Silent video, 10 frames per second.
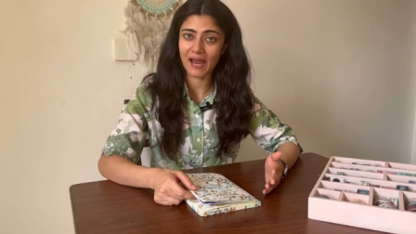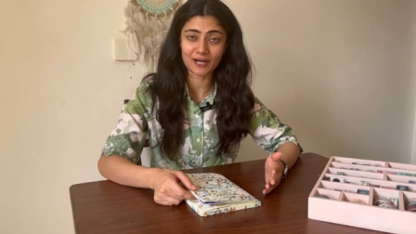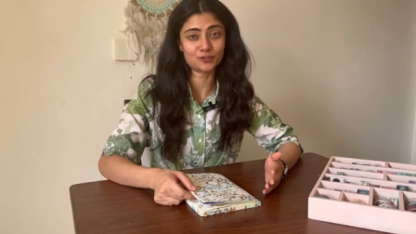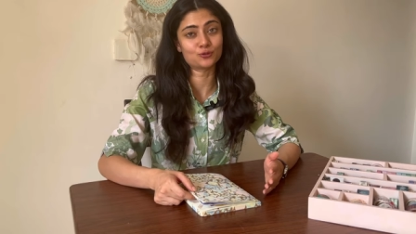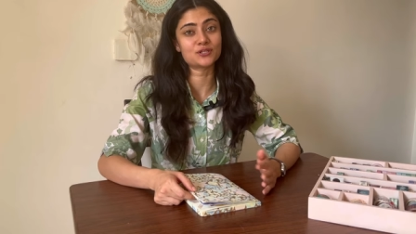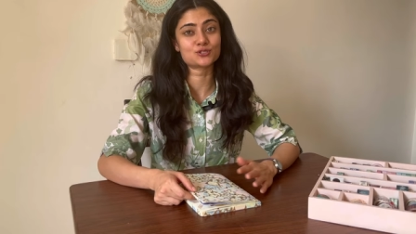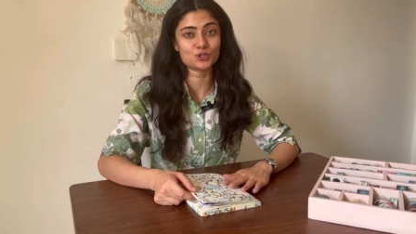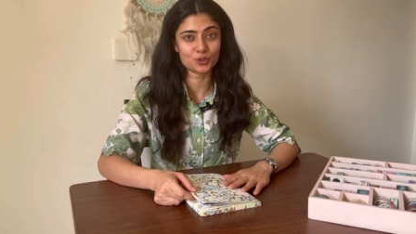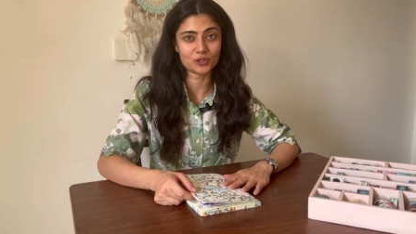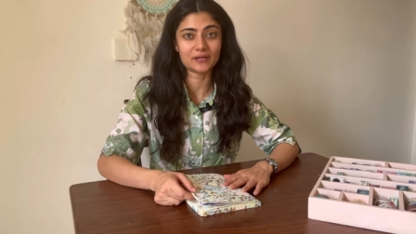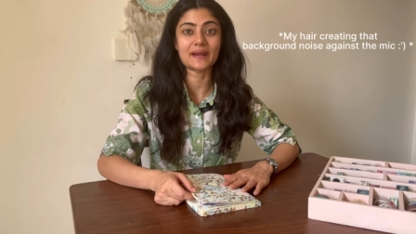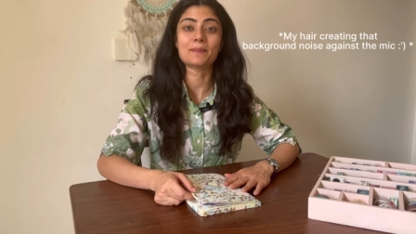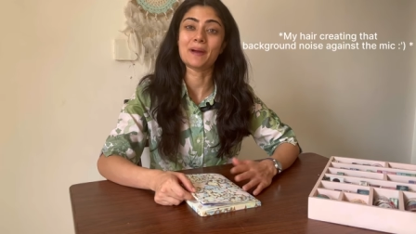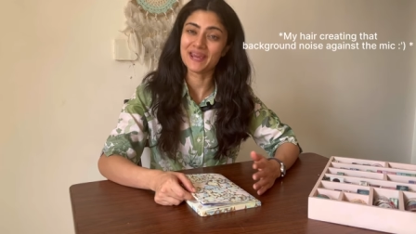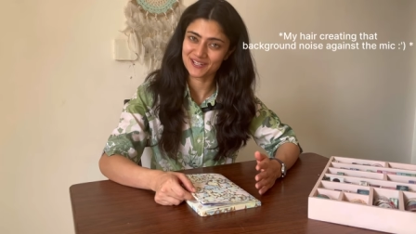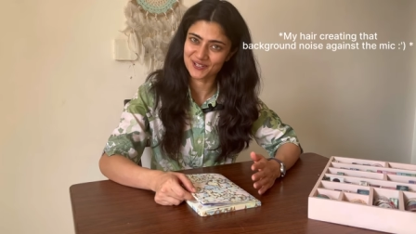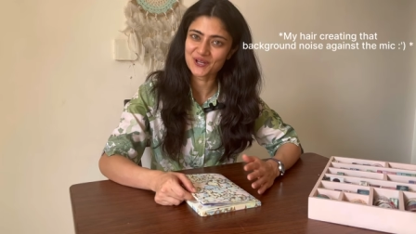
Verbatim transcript: add to this journal and I might